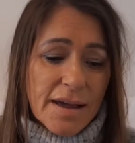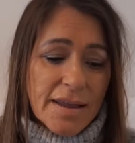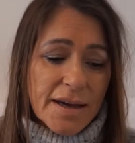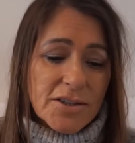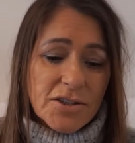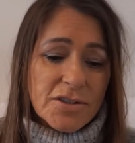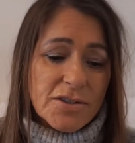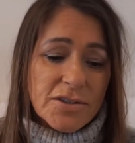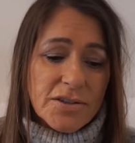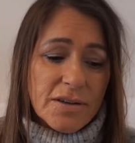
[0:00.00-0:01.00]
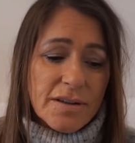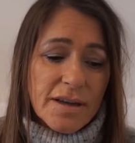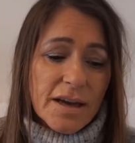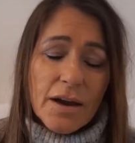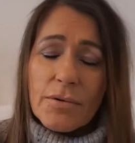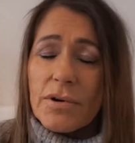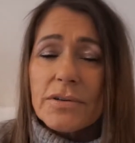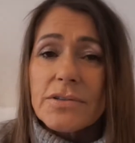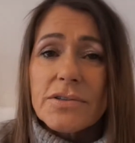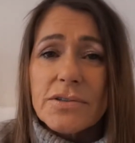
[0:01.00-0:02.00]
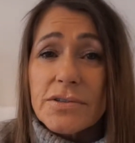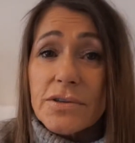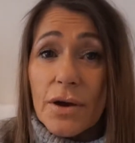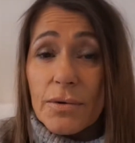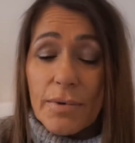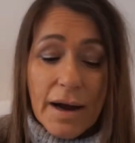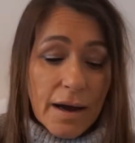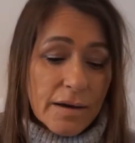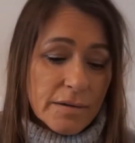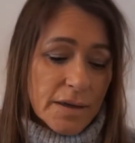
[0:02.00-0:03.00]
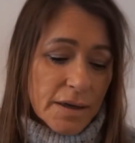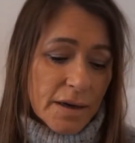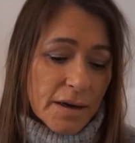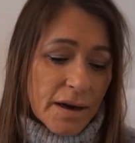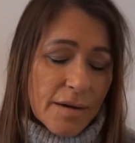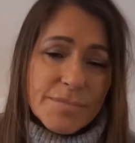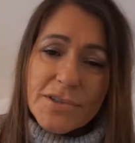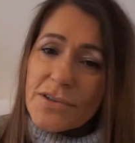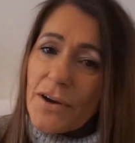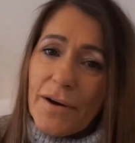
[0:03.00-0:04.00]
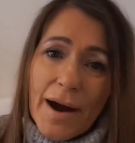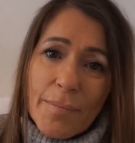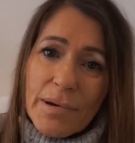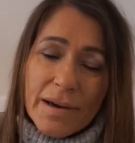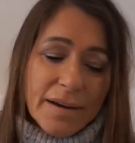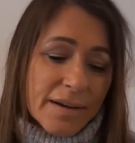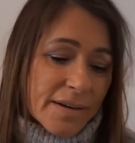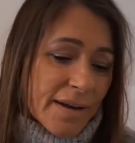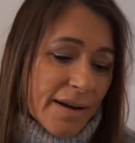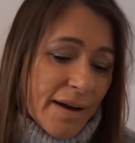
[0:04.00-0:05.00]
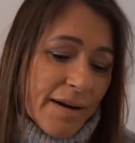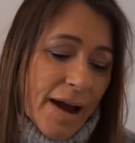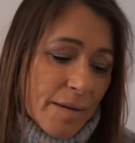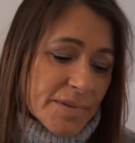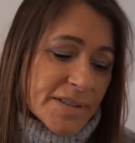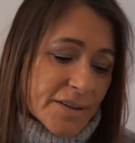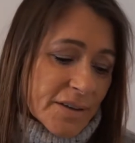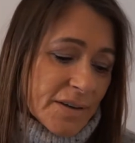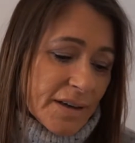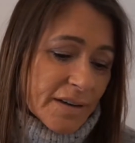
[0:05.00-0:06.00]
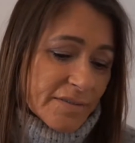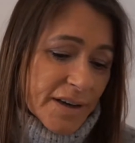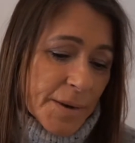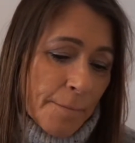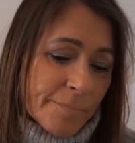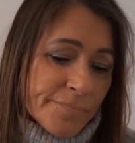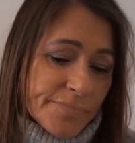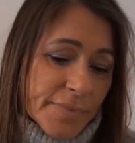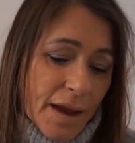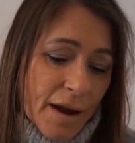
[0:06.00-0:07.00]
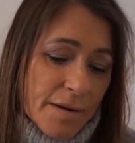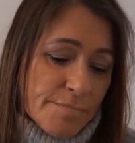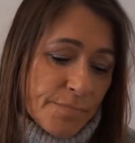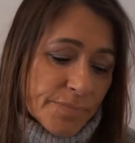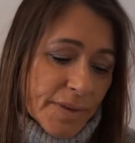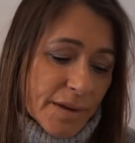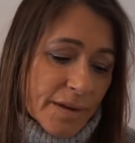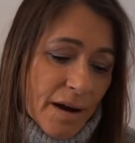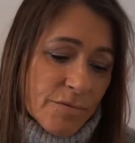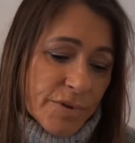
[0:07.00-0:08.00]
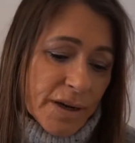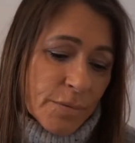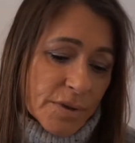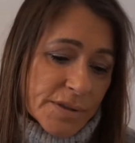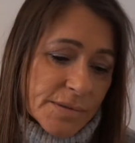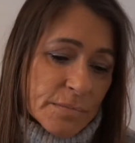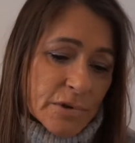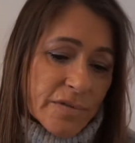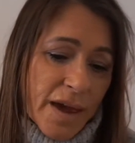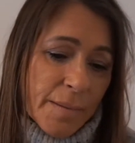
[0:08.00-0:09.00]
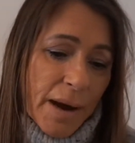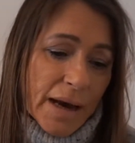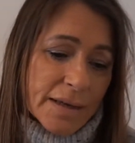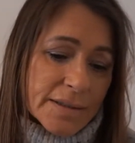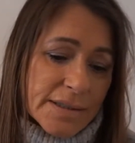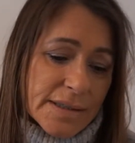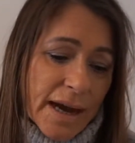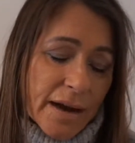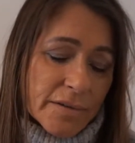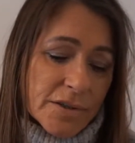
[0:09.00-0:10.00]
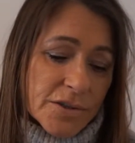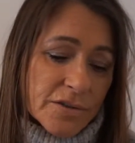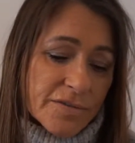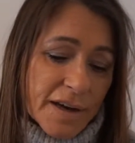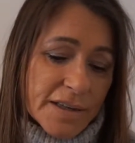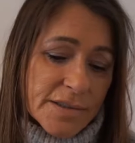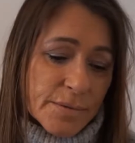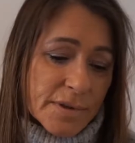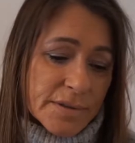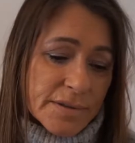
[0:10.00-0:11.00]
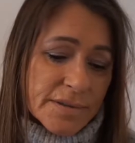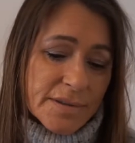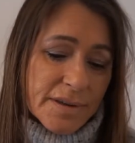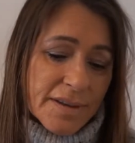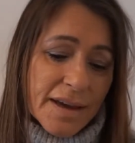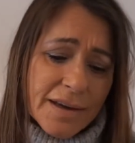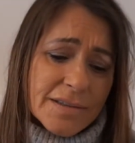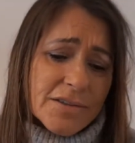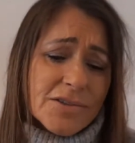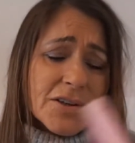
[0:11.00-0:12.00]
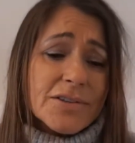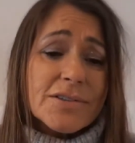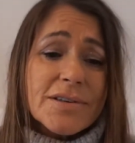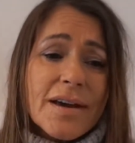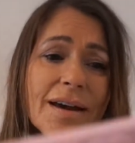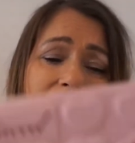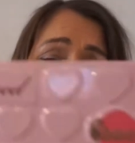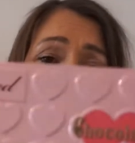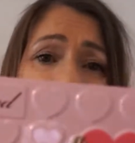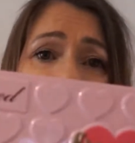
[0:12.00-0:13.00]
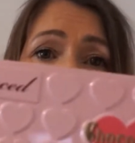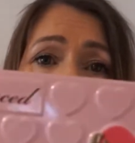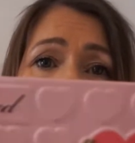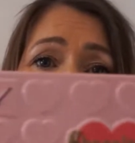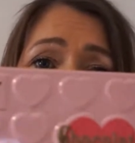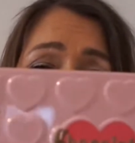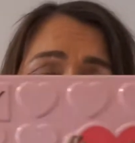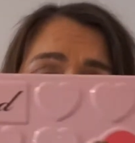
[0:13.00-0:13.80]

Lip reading: they go on so well. I'm so happy. I absolutely love it. I really want some more of their palettes now, the Too Faced ones. I think it's just... the packaging is